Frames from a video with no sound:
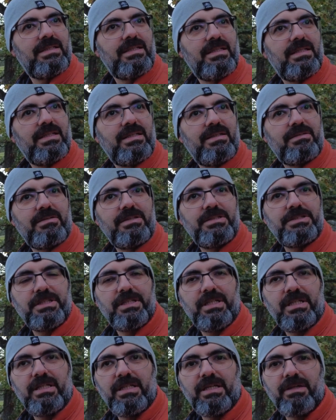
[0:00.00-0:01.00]
in the region
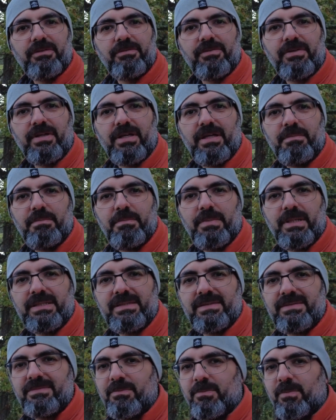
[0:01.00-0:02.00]
I live, but
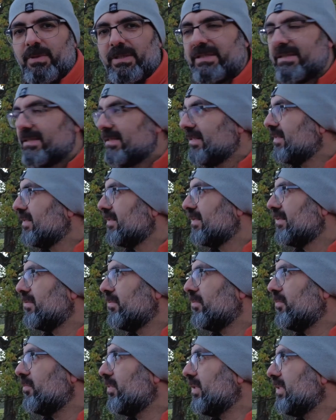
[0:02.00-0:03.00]
when
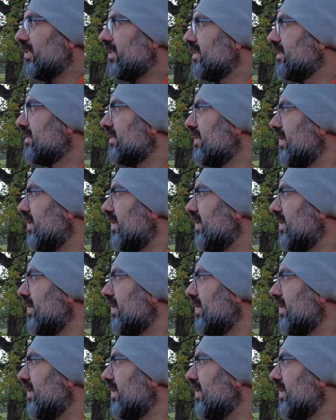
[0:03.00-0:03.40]
this